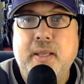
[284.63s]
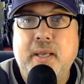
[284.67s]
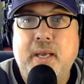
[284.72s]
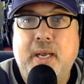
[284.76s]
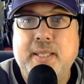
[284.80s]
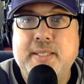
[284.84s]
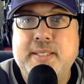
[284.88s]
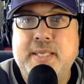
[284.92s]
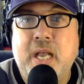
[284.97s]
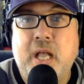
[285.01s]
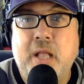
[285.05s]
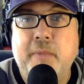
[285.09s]

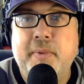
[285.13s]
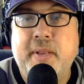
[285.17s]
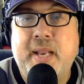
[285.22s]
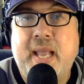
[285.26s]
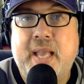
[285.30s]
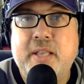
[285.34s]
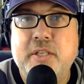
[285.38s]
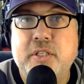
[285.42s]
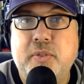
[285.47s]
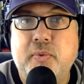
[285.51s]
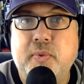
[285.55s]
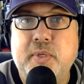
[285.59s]
Talbot
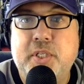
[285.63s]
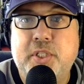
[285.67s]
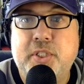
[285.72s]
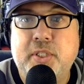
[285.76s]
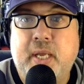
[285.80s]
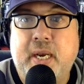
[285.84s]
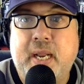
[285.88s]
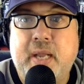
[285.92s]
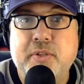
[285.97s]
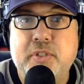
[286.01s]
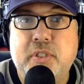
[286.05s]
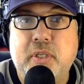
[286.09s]
has three
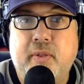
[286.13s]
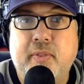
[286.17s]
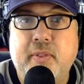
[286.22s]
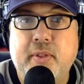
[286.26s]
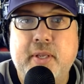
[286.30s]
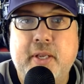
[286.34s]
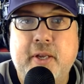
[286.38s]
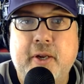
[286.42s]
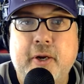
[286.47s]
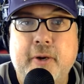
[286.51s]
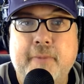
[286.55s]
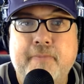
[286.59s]
shutouts on the
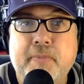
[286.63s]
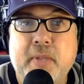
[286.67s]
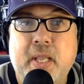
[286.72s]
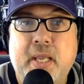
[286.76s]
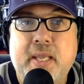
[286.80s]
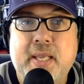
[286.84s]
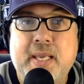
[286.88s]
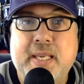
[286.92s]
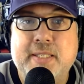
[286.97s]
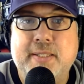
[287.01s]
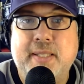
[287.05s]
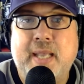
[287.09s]
year.
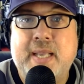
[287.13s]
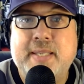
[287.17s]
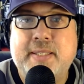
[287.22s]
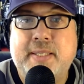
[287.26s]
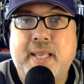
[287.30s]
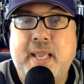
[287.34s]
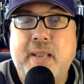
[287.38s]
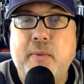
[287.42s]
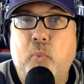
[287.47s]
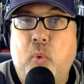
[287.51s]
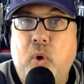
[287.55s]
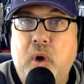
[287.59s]
His last
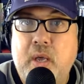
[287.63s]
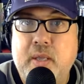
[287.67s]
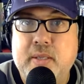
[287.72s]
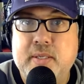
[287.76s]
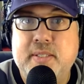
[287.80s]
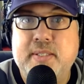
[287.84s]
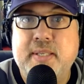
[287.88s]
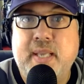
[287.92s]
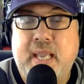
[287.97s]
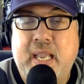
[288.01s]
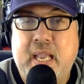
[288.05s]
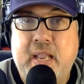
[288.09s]
game
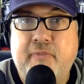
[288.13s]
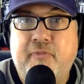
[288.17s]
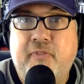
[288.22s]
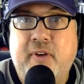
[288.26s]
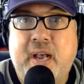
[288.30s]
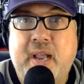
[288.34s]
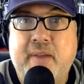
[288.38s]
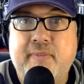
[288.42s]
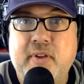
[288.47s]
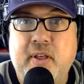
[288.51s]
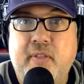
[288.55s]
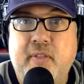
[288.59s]
was a
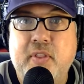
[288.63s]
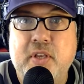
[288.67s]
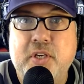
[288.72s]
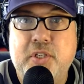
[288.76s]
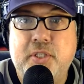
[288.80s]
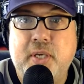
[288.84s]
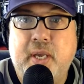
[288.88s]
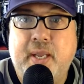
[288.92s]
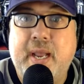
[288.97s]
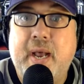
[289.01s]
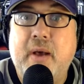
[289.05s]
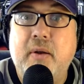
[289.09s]
5-0
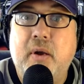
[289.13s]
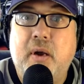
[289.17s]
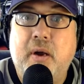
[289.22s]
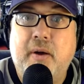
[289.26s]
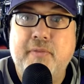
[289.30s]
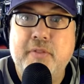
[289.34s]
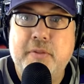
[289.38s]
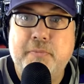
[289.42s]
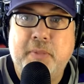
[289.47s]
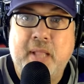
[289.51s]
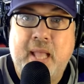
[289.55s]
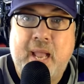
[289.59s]
shutout
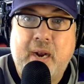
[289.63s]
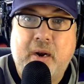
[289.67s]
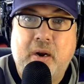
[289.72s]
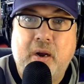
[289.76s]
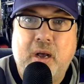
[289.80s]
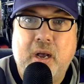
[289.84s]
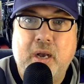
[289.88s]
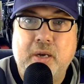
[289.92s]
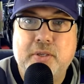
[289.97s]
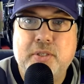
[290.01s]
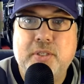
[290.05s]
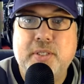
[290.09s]
of the
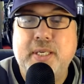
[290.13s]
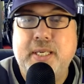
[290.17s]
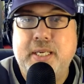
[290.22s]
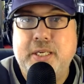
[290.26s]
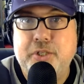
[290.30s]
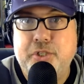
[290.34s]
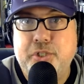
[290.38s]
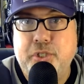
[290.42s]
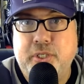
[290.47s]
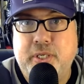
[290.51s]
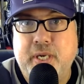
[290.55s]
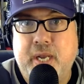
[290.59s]
Blackhawks
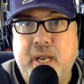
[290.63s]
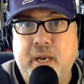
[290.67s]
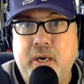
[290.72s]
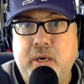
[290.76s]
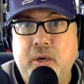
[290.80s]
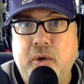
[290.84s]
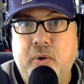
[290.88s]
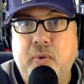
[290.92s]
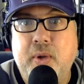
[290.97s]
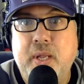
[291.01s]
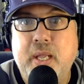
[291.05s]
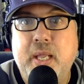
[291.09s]
in
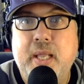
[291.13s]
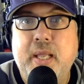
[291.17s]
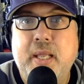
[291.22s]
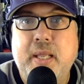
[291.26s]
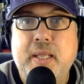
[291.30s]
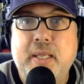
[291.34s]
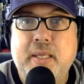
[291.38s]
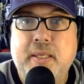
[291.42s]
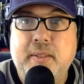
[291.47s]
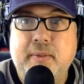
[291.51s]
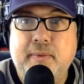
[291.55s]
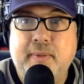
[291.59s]
Chicago
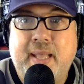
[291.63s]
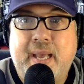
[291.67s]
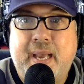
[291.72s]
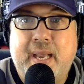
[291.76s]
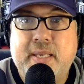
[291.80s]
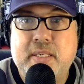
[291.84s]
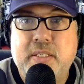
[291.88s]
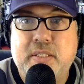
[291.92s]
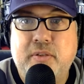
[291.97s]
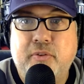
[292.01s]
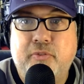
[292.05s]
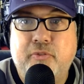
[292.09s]

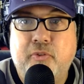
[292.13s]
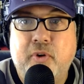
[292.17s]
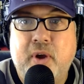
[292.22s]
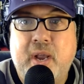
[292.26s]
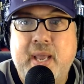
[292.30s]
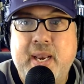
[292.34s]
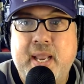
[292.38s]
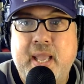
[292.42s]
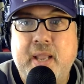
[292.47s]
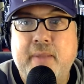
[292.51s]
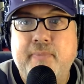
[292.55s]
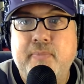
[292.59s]
last
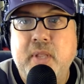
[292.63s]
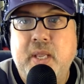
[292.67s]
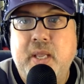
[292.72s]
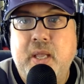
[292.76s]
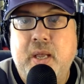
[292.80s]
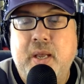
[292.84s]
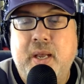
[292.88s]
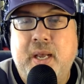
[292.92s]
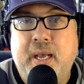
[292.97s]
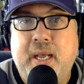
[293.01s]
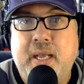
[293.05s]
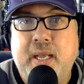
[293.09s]
Friday.
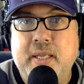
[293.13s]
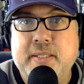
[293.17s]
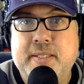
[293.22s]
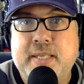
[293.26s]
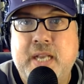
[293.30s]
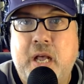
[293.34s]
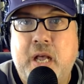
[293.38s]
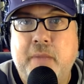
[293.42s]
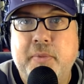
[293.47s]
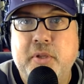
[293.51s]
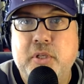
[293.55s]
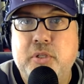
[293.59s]

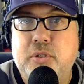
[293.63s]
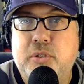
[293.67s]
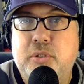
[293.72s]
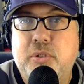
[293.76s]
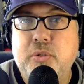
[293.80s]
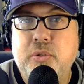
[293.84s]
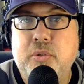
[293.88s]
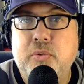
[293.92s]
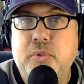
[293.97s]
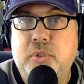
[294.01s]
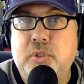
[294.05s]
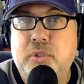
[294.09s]
Talbot
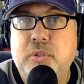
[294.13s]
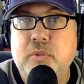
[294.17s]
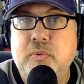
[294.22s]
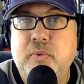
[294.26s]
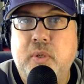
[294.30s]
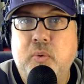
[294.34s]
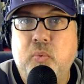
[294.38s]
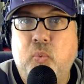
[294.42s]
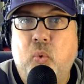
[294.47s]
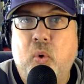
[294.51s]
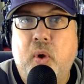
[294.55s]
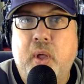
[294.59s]

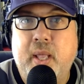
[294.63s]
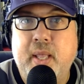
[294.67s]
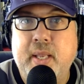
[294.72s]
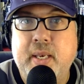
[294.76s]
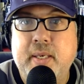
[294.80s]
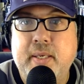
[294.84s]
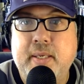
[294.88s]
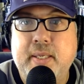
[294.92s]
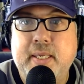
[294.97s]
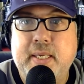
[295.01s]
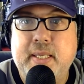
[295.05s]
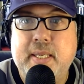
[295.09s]

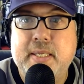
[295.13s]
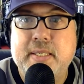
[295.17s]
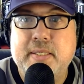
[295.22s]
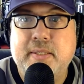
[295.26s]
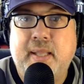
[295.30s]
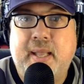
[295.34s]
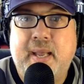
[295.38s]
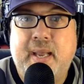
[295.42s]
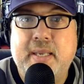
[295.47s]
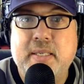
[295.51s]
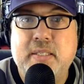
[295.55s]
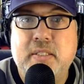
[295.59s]
2-2-1 in his
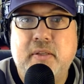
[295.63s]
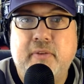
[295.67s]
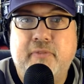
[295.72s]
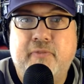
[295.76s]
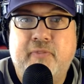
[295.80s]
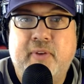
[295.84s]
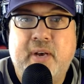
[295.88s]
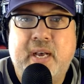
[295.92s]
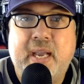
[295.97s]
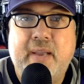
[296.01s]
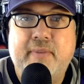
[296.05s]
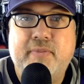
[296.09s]
last
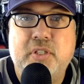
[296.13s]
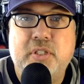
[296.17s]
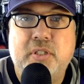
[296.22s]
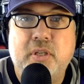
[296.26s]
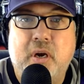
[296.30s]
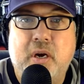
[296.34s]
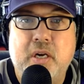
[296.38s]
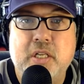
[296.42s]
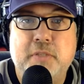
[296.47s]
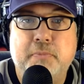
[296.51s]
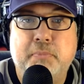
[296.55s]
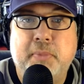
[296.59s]
five
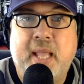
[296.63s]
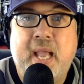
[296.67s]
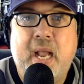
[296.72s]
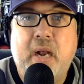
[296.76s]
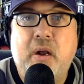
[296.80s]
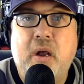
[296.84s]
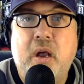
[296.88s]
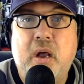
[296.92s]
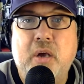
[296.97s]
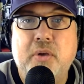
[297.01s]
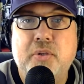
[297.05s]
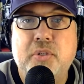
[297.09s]
starts.
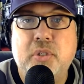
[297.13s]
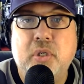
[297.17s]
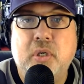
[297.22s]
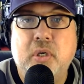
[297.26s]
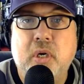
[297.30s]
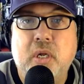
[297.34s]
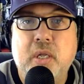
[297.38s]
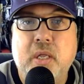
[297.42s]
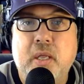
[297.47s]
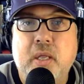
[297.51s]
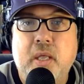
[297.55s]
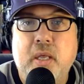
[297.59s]
Blackhawks
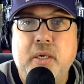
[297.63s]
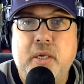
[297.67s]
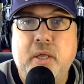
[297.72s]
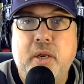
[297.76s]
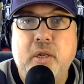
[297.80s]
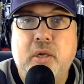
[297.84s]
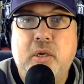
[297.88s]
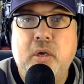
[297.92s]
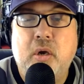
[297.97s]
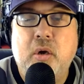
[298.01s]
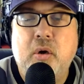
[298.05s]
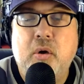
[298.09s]
are going
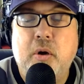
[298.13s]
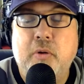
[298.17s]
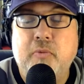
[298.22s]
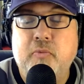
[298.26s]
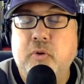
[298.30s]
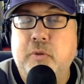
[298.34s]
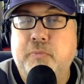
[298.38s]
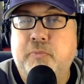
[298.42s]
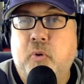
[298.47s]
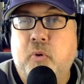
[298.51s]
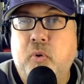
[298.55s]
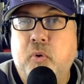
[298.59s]
to go
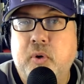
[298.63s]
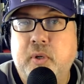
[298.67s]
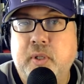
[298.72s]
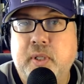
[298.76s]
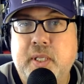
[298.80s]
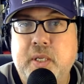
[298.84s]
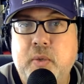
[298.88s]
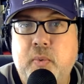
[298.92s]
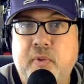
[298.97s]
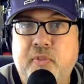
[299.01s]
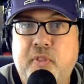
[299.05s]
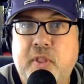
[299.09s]

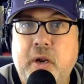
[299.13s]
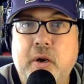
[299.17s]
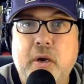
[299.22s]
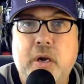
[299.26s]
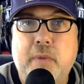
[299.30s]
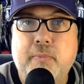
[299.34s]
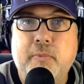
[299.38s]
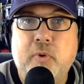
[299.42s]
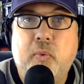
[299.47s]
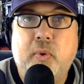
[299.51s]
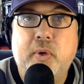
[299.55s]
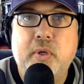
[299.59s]
reportedly with their
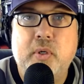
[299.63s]
number one